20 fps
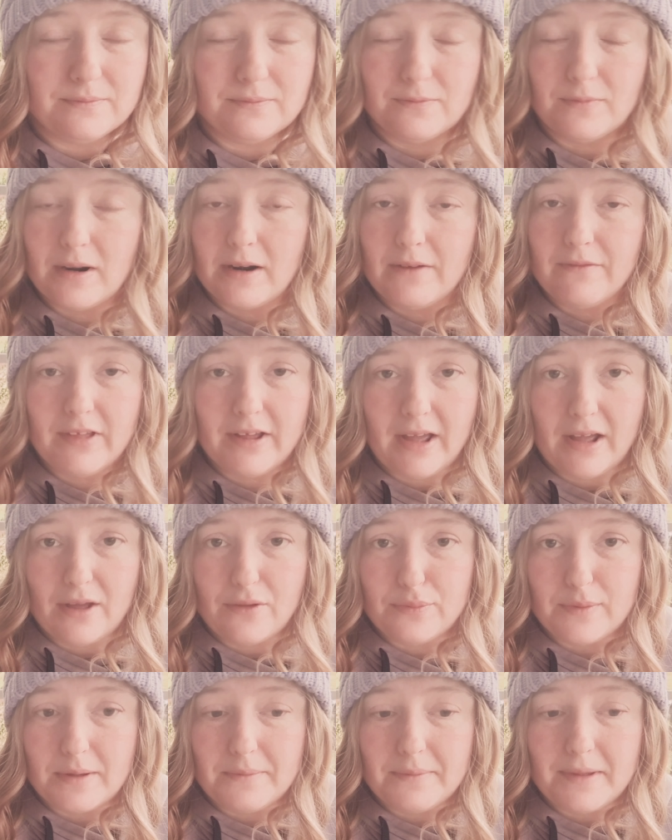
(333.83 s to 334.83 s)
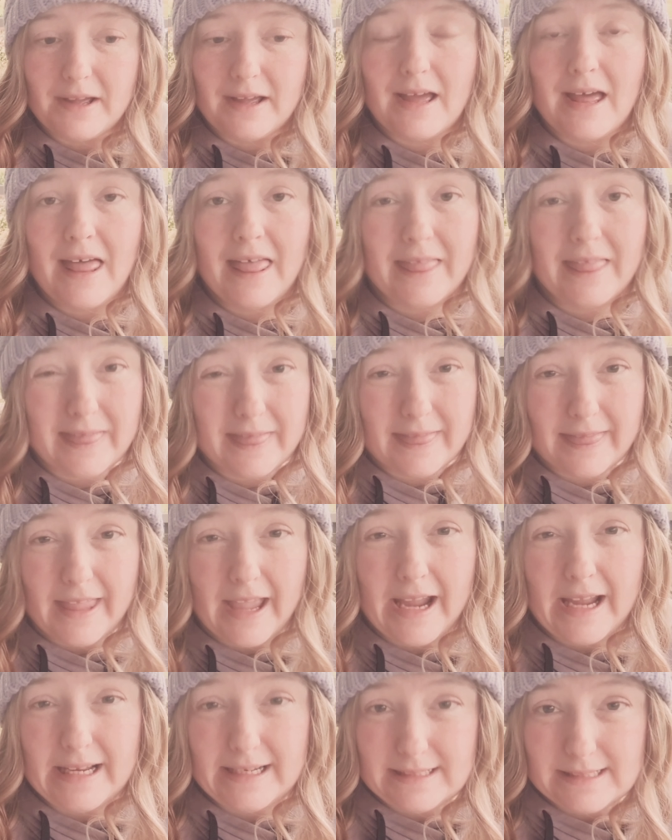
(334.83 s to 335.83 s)
Whatever the case may be,
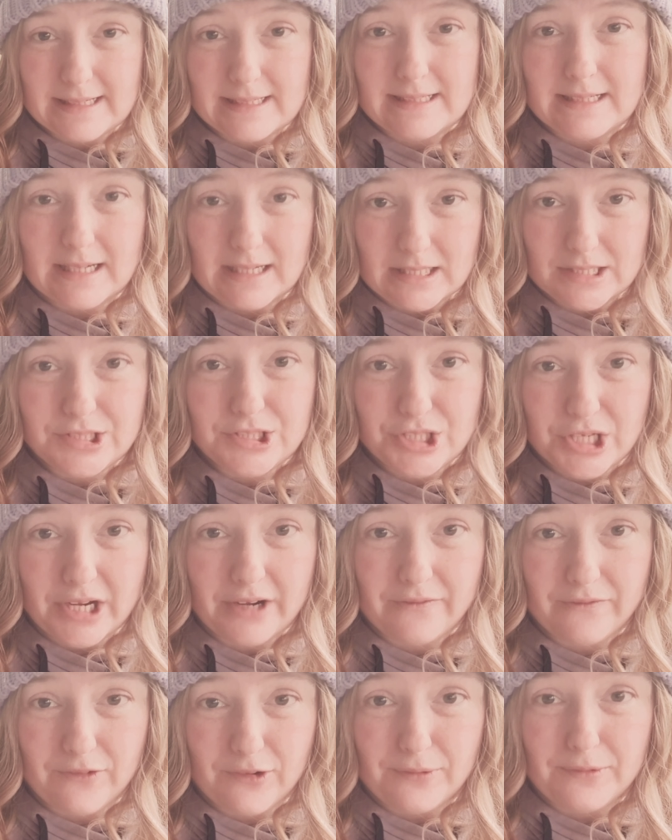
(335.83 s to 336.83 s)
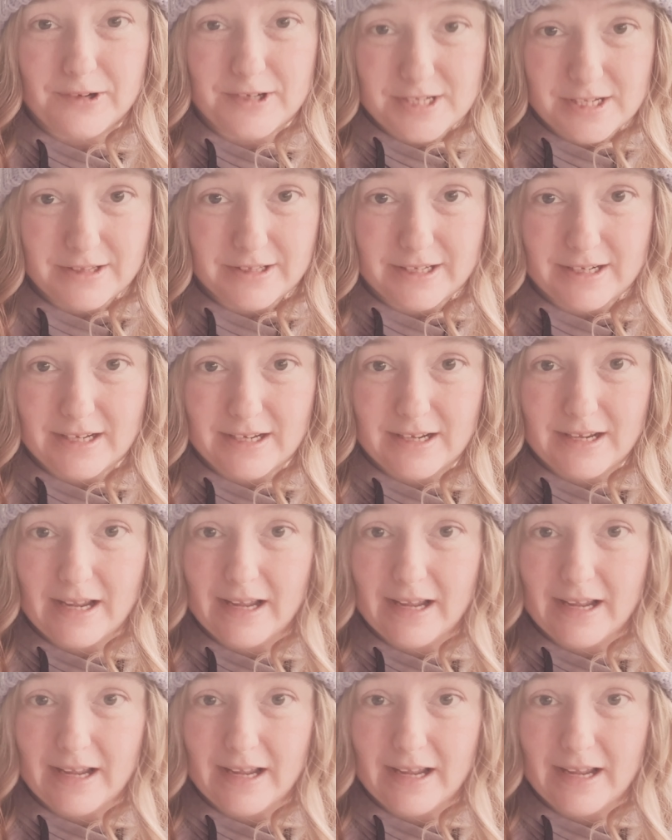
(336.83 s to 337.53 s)
they did not check fertility,